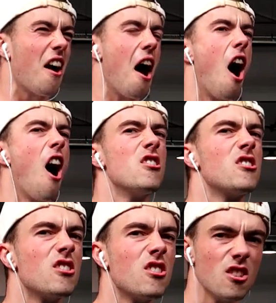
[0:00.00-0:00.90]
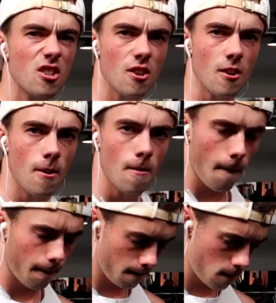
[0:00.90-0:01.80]
gone after five sets,
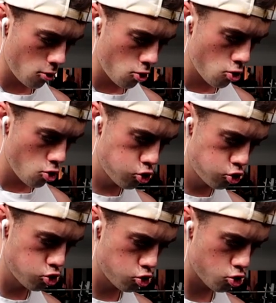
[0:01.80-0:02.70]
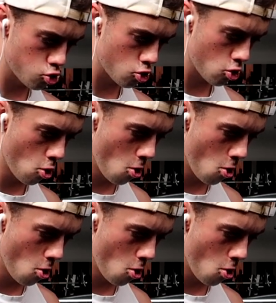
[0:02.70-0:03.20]
so um, the last one was like